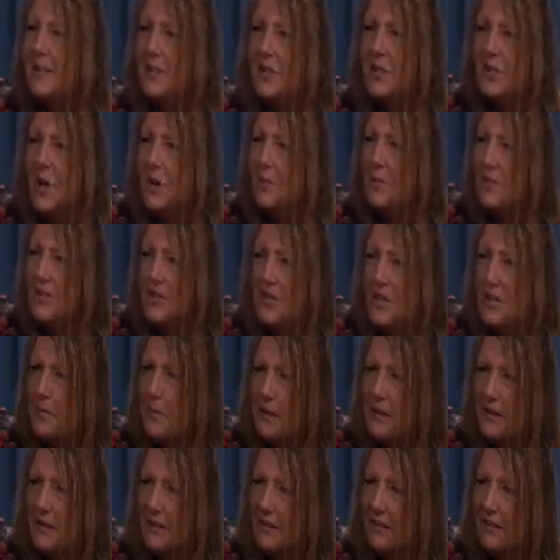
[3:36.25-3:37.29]
a German
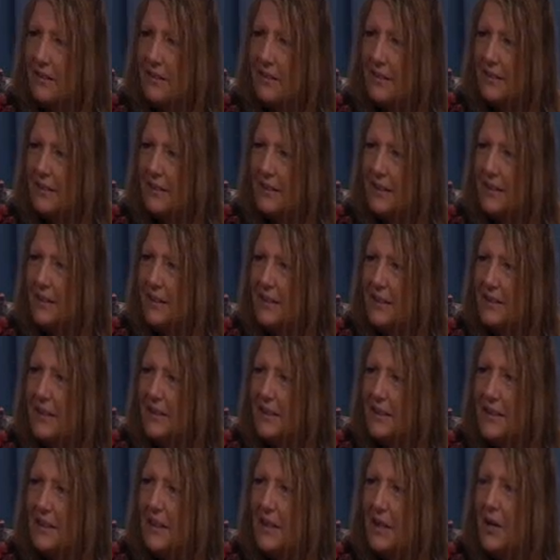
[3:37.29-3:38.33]
Shepherd
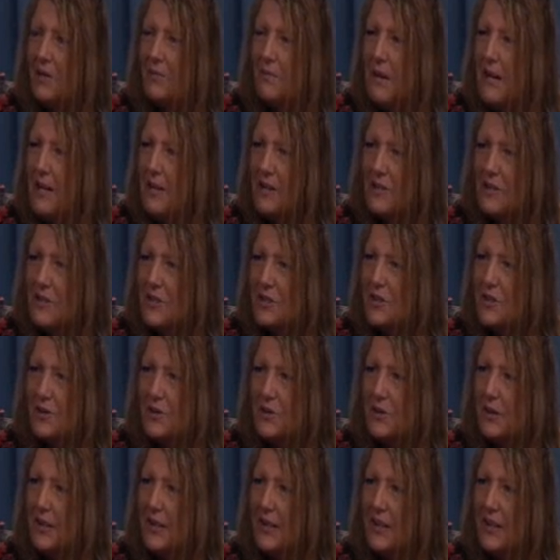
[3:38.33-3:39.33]
around you.